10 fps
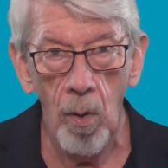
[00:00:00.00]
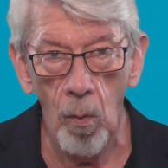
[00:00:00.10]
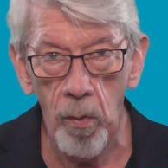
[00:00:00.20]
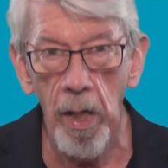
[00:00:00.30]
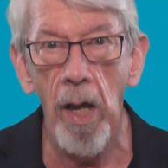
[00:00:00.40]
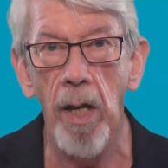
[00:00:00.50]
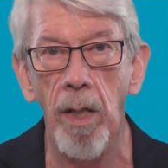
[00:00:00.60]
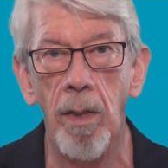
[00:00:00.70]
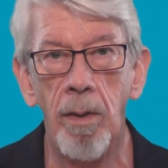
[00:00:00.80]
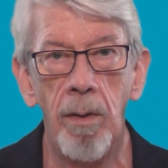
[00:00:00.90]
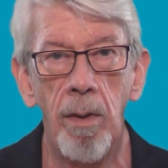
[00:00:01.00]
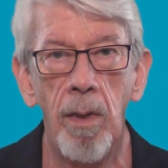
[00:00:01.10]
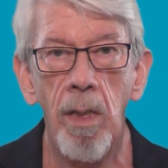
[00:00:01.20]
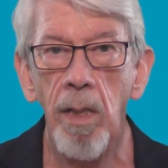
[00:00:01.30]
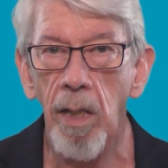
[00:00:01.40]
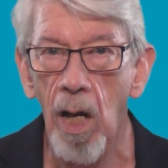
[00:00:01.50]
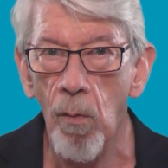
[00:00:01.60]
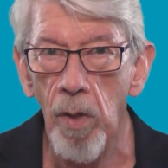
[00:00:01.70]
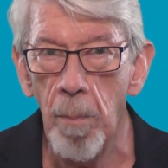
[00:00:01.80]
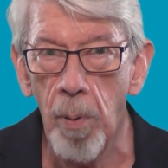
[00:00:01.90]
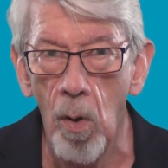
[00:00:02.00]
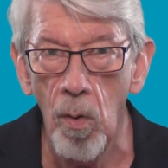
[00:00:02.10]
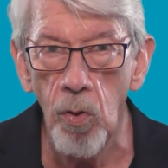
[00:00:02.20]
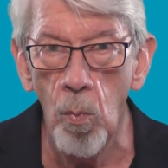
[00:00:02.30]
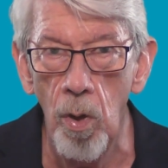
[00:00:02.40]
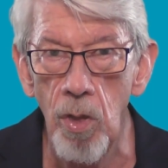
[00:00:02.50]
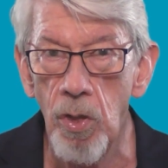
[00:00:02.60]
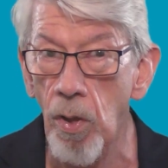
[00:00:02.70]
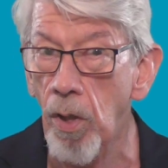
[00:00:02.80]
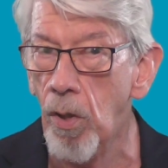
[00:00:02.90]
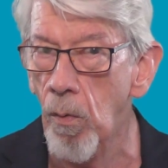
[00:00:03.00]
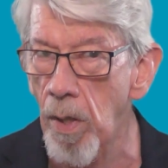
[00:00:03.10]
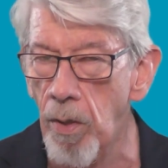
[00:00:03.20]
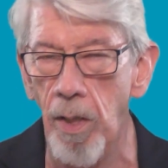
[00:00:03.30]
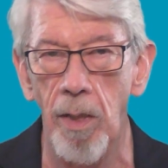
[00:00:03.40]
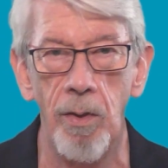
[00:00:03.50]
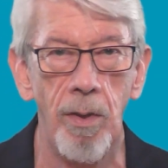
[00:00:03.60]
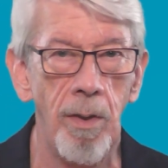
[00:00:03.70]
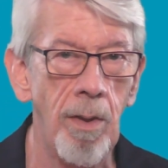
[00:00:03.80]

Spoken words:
Okay. Now read Paul's words to the Corinthians.